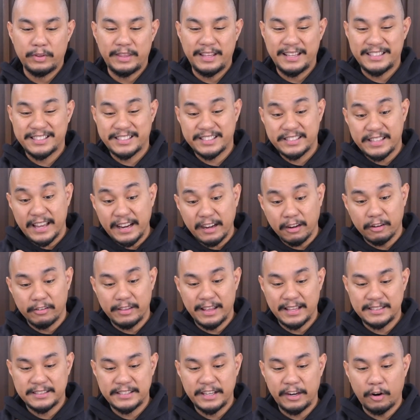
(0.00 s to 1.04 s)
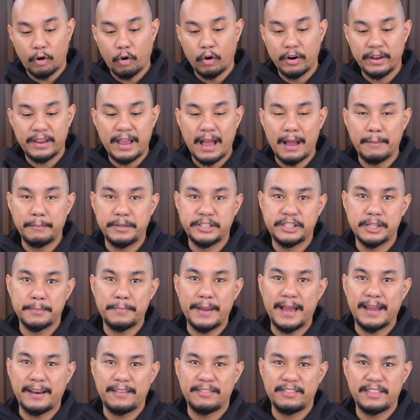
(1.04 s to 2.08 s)
sticker that said Origami
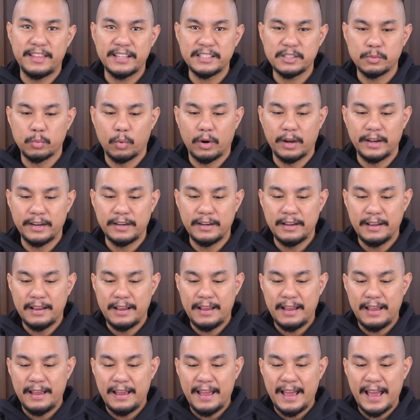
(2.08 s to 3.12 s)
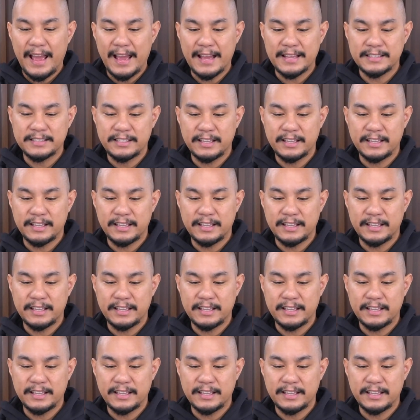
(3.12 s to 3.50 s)
Japan, and this one has